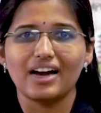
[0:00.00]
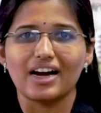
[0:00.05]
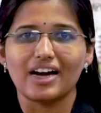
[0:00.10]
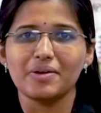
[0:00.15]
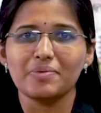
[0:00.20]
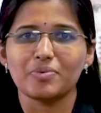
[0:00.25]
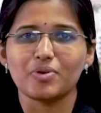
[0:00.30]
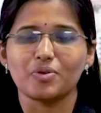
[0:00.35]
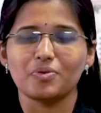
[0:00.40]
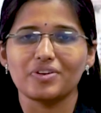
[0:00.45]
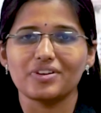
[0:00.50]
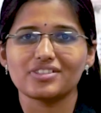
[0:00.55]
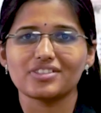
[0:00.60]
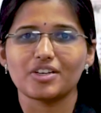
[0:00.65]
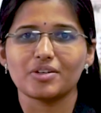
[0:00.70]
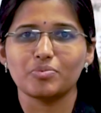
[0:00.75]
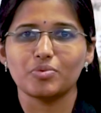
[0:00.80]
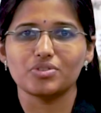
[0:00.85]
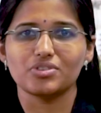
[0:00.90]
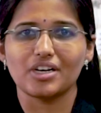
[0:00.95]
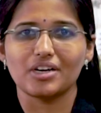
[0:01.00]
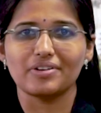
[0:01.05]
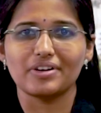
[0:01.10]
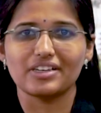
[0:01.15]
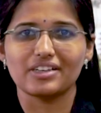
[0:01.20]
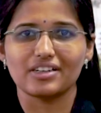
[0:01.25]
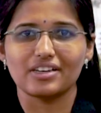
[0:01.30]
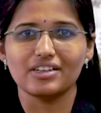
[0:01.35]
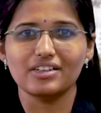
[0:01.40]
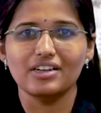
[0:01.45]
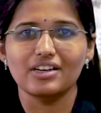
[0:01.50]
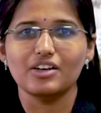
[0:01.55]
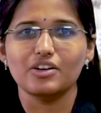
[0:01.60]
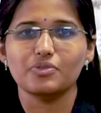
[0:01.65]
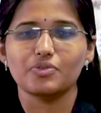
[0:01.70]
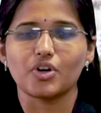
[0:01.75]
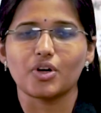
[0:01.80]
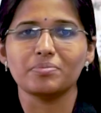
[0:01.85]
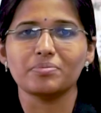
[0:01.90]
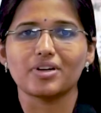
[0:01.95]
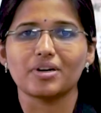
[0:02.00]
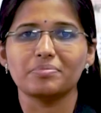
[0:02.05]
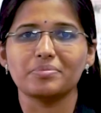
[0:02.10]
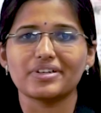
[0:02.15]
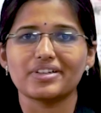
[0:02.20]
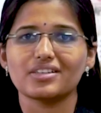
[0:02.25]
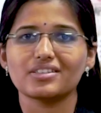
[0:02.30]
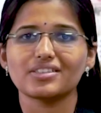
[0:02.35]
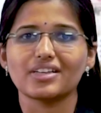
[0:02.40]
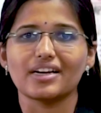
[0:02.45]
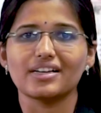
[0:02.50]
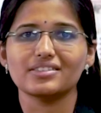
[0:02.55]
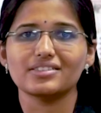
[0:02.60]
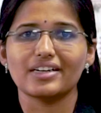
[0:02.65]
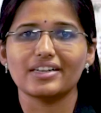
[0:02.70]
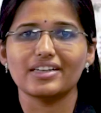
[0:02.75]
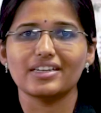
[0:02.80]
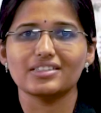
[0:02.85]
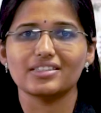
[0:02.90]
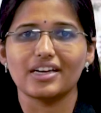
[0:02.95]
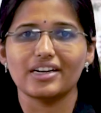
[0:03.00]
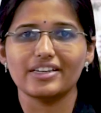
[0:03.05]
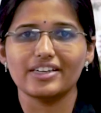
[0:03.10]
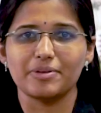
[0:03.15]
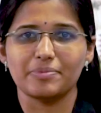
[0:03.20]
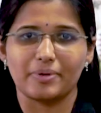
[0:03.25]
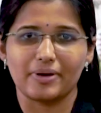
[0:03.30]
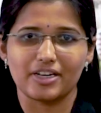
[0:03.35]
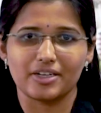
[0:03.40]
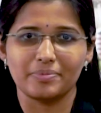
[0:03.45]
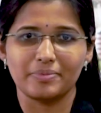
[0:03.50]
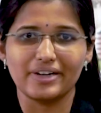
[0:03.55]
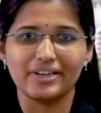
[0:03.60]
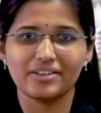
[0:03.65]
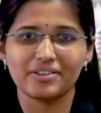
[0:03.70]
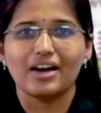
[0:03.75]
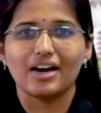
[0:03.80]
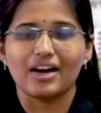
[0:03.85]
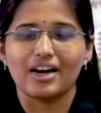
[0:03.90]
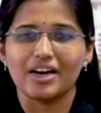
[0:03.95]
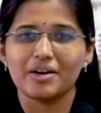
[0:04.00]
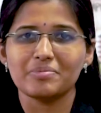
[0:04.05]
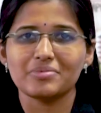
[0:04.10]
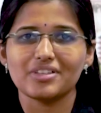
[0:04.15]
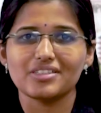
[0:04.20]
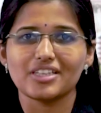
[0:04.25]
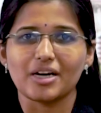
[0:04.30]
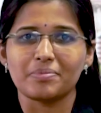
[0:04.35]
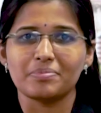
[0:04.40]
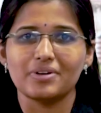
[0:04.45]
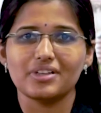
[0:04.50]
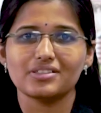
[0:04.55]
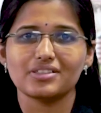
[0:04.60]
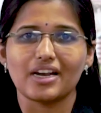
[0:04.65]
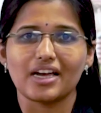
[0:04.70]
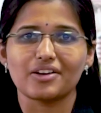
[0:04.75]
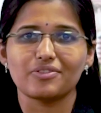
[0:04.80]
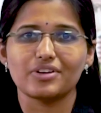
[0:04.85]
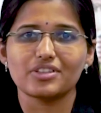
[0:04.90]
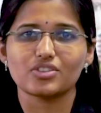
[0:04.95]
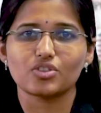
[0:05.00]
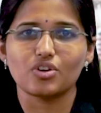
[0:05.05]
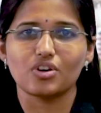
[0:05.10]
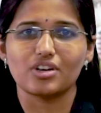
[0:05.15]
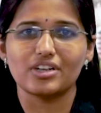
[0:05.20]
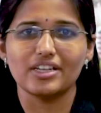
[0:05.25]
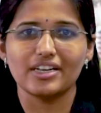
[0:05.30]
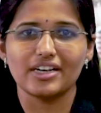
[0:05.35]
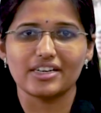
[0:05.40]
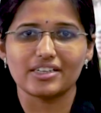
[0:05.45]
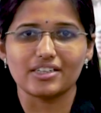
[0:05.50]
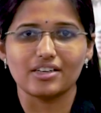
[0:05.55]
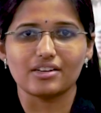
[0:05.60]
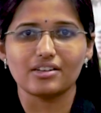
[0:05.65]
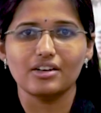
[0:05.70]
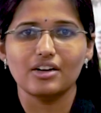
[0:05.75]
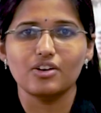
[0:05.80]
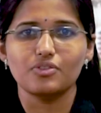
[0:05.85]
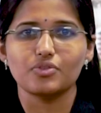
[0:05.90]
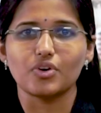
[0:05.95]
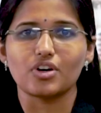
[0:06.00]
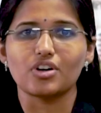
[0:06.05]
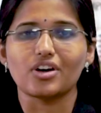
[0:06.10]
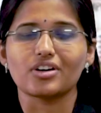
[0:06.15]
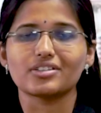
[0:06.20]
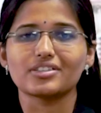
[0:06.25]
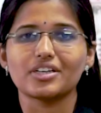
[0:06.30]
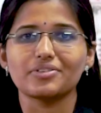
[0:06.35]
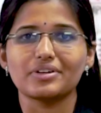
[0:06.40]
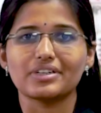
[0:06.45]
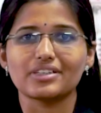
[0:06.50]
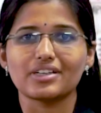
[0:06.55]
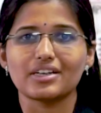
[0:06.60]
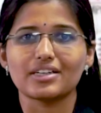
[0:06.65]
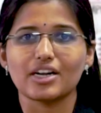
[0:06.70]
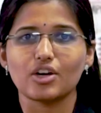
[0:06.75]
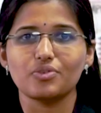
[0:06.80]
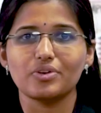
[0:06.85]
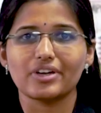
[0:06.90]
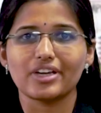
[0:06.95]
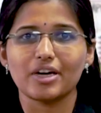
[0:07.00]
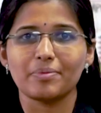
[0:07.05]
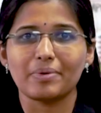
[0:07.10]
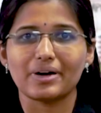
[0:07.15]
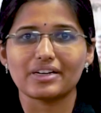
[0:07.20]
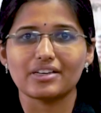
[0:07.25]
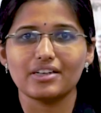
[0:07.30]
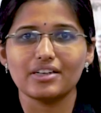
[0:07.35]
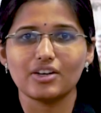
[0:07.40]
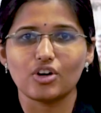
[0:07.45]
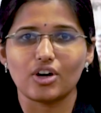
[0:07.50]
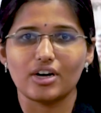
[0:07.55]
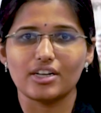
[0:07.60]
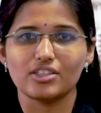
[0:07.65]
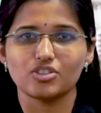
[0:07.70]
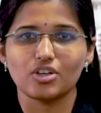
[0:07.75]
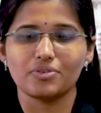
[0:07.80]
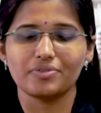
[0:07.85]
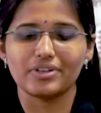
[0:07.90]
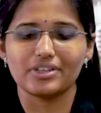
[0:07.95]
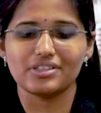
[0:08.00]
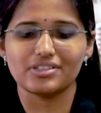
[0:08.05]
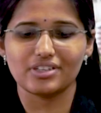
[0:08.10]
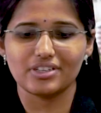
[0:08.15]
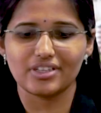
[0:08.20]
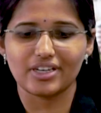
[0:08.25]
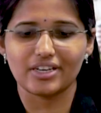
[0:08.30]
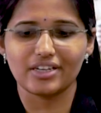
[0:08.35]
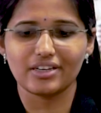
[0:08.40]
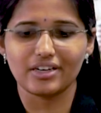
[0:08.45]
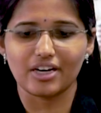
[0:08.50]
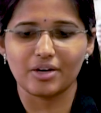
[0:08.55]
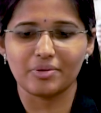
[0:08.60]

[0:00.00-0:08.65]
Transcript: I, Professor Pooja Waikar from Computer Science and Design Department. I am the Japanese Language Coordinator for Dr. Vithalrao Vikhe Patil College of Engineering,